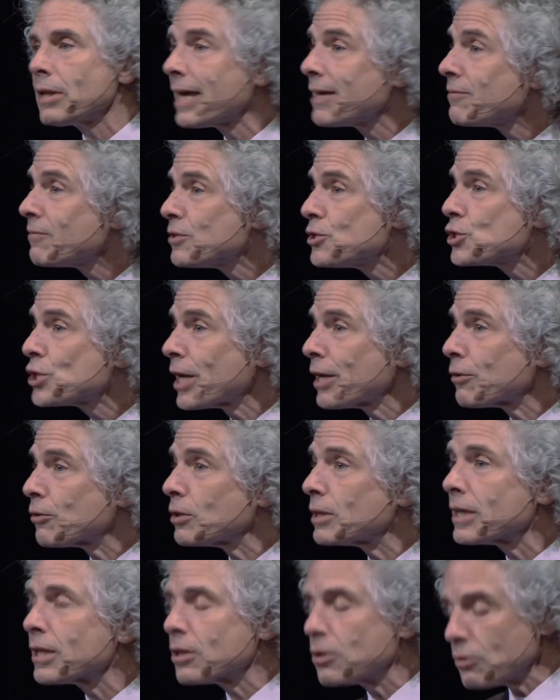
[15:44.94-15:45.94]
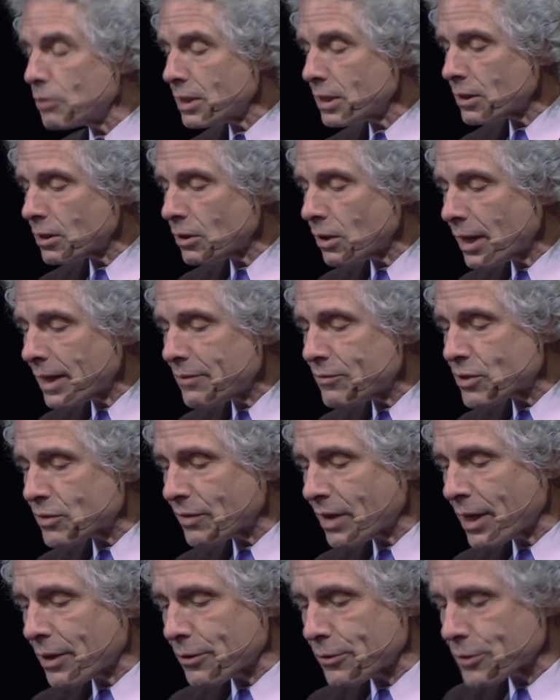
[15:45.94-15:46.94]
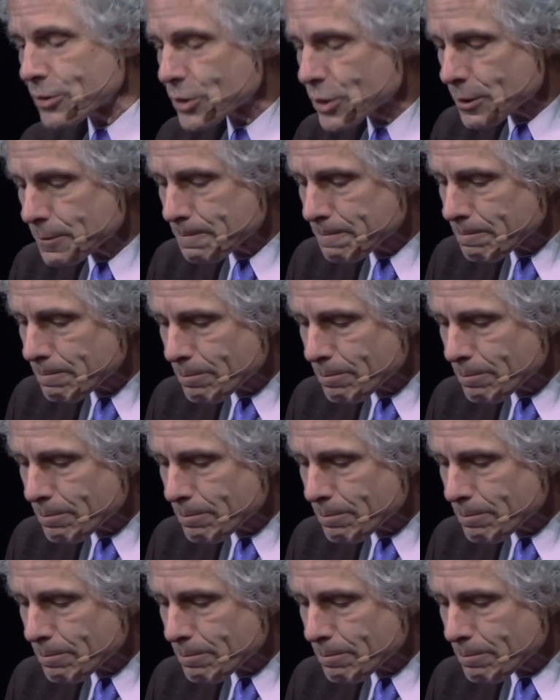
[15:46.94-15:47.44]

life in general, including the lives of others.